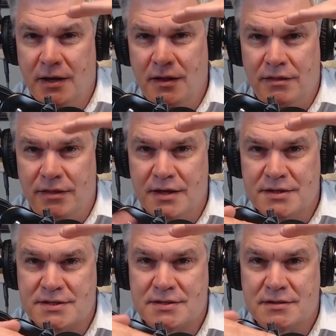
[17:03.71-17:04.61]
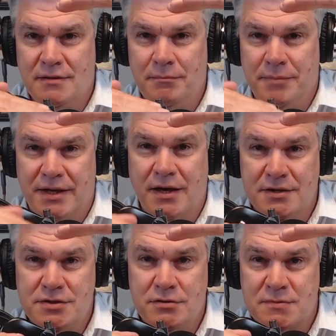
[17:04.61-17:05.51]
This,
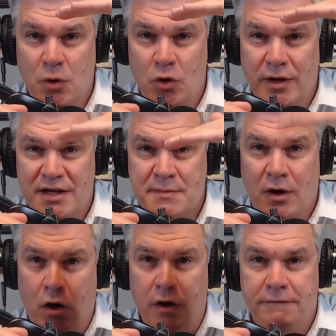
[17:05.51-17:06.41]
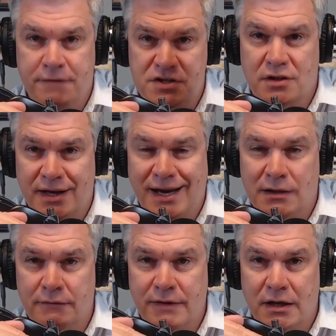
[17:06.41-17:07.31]
because you smoke, has been artificially
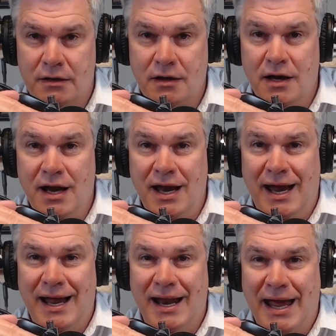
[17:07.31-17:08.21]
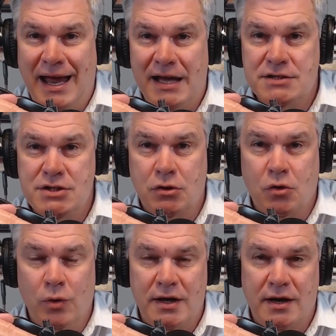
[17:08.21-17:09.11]
elevated. And as you
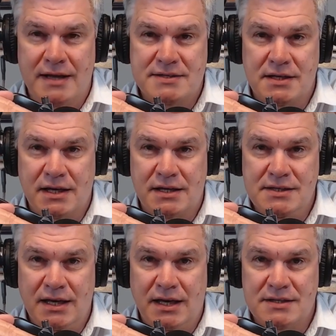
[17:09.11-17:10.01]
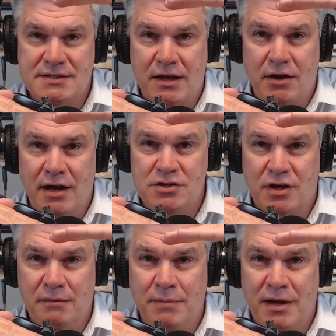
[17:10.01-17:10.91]
quit and as the nicotine gets out and as you
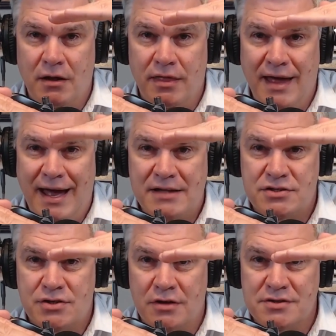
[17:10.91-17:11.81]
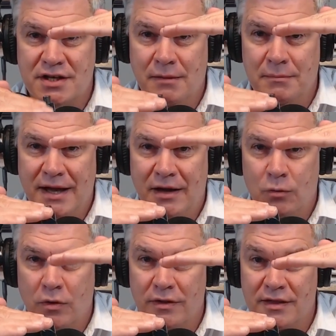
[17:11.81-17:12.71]
get better, that starts to come down
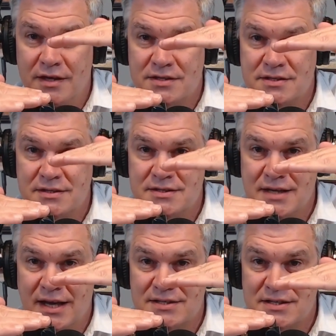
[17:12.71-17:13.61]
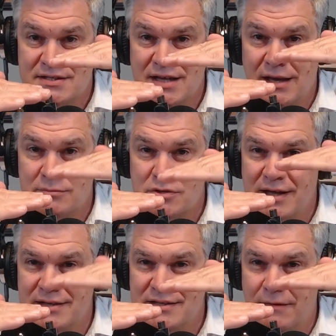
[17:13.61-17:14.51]
where this stays the same. So
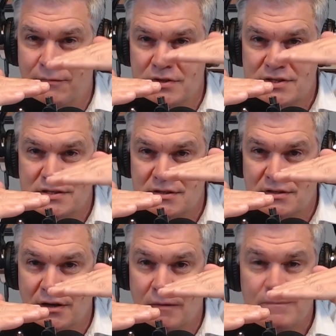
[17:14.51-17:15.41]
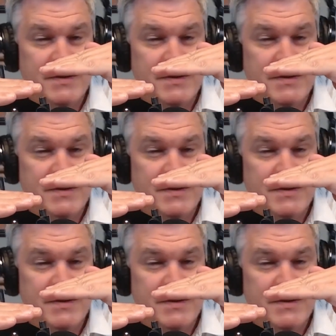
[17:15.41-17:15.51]
that difference isn't there.